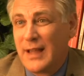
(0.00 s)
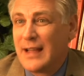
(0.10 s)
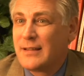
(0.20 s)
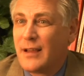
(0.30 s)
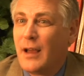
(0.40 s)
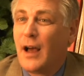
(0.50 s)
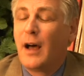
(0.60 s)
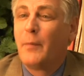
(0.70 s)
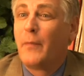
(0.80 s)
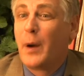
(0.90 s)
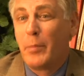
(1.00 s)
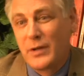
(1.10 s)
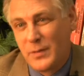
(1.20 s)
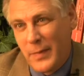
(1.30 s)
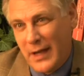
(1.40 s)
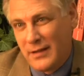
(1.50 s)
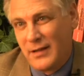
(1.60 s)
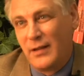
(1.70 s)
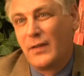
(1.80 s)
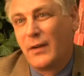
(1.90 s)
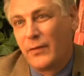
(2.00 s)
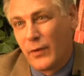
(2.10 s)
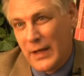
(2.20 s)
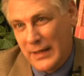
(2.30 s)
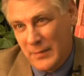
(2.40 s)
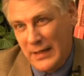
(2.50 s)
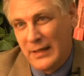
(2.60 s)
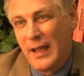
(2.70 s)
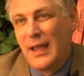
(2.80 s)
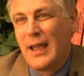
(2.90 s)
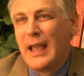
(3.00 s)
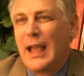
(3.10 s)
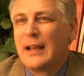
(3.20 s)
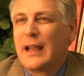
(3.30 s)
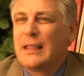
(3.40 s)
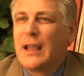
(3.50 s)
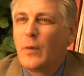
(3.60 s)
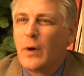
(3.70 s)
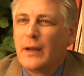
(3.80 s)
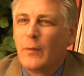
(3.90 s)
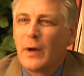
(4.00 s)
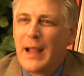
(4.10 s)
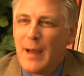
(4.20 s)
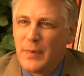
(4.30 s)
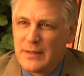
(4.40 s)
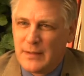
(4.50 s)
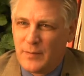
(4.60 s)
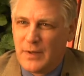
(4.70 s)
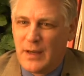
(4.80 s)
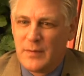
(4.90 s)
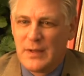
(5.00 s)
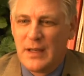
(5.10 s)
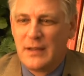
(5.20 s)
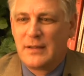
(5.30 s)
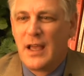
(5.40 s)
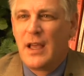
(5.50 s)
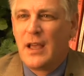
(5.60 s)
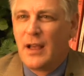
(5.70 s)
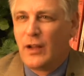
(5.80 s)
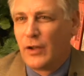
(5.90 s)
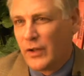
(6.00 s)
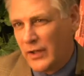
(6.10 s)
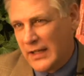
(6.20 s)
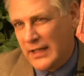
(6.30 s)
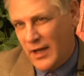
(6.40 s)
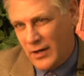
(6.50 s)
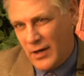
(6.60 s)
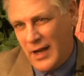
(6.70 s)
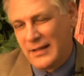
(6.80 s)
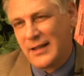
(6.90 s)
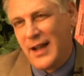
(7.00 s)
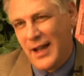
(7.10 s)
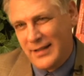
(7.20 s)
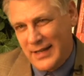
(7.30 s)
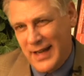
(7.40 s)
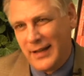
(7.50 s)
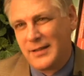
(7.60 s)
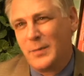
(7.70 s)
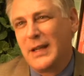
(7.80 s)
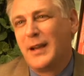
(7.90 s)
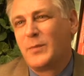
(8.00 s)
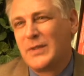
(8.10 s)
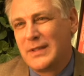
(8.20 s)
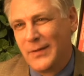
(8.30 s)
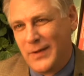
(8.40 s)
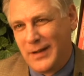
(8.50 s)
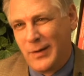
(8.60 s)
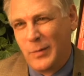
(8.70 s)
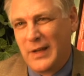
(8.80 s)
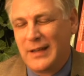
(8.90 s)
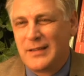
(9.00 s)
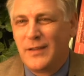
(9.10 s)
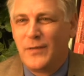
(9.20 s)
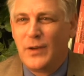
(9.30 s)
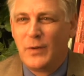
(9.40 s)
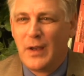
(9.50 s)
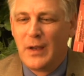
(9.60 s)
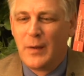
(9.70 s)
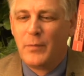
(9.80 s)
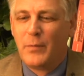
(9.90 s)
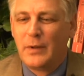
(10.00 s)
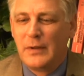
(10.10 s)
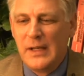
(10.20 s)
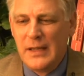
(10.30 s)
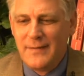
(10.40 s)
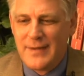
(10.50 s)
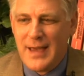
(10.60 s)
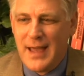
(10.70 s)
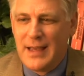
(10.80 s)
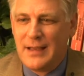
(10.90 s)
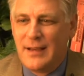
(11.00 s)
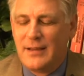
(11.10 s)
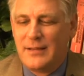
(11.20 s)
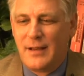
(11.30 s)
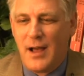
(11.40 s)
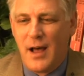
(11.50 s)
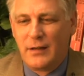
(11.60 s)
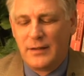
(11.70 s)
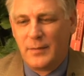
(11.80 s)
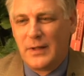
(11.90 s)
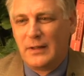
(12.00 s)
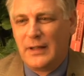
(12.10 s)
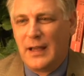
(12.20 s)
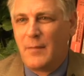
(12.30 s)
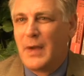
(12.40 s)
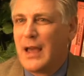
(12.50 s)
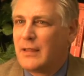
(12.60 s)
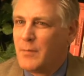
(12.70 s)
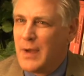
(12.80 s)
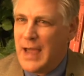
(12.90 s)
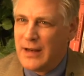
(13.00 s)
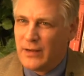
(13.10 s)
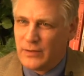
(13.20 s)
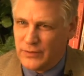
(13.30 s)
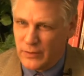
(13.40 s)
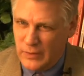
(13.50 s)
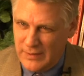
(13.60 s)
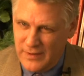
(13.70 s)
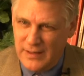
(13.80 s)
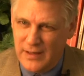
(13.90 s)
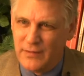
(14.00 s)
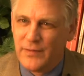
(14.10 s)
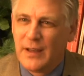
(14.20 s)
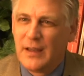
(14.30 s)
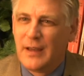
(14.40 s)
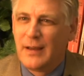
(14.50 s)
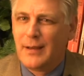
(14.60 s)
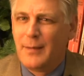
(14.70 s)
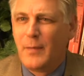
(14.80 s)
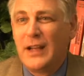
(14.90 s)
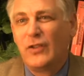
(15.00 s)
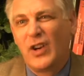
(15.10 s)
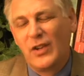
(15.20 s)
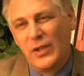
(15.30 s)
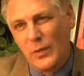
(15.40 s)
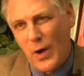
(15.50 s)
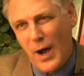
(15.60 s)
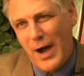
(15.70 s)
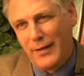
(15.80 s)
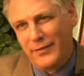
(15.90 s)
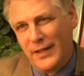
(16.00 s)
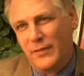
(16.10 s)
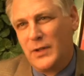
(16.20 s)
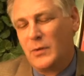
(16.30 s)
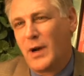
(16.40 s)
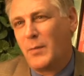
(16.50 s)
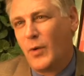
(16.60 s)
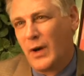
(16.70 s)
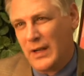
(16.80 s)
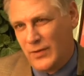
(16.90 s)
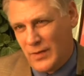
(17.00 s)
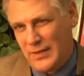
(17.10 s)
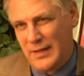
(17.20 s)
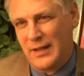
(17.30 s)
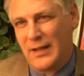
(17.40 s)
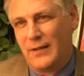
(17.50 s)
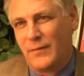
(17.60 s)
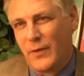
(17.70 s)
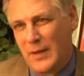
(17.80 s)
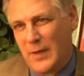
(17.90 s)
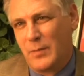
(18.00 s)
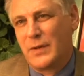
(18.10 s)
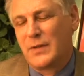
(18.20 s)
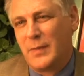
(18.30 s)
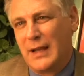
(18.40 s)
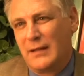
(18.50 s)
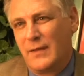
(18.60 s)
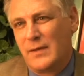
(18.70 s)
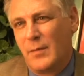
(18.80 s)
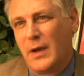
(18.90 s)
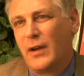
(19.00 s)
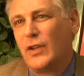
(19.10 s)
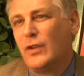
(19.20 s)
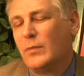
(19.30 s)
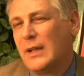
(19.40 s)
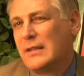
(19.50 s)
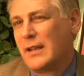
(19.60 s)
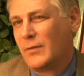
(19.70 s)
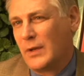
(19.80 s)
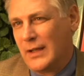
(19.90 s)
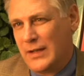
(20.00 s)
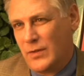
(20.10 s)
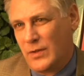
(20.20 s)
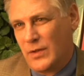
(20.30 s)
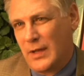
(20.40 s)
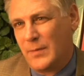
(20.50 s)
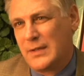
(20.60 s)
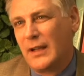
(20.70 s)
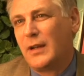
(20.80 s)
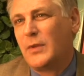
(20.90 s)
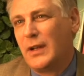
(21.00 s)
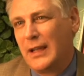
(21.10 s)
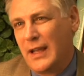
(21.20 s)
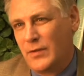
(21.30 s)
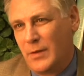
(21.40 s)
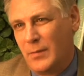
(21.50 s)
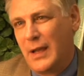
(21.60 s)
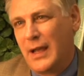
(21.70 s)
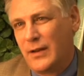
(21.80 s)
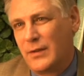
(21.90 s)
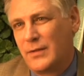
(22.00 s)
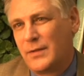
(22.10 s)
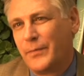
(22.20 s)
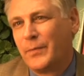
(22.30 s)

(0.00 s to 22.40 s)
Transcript: That's a perspective, a framing. And I think what happens sometimes is learning across contexts becomes difficult, because if you believe that it is ultimately a mathematical derivative, that might turn you off if you are more interested in framing perspectives about humans and relationships and communication patterns.